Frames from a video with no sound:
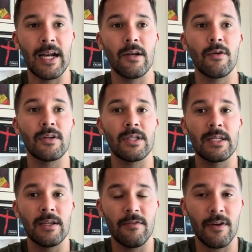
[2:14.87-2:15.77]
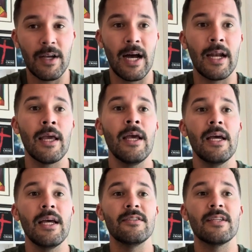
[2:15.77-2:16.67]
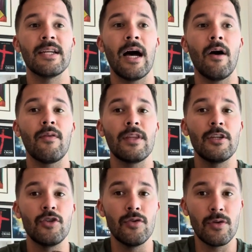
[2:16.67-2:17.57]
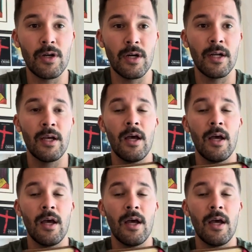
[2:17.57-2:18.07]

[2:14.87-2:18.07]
In order to live for God is to not only do good,